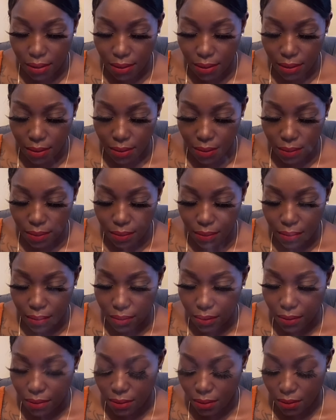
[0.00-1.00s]

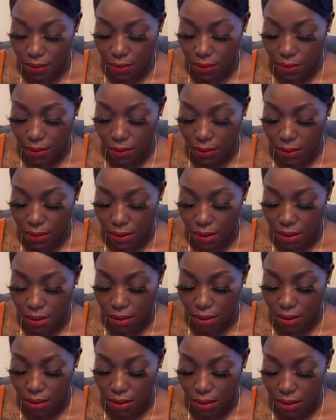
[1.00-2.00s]

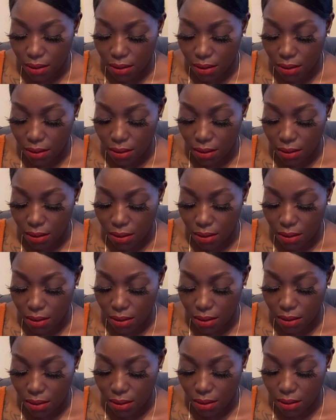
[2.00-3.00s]

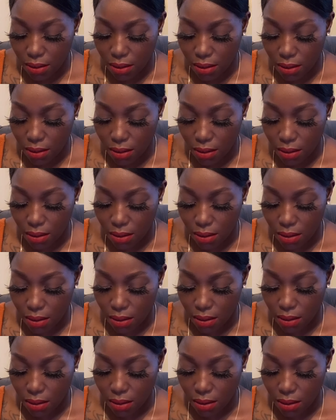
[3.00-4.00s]

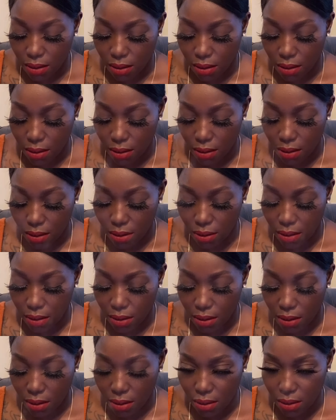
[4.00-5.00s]

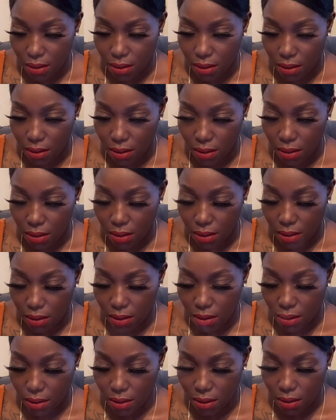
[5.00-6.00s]

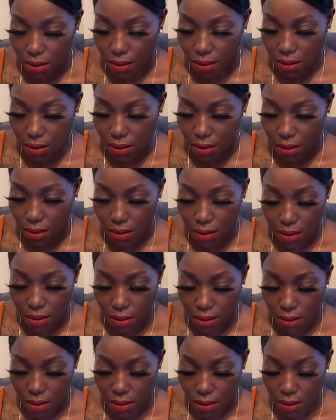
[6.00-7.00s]

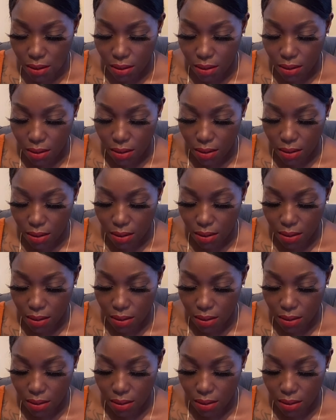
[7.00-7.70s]
Nobody speaks.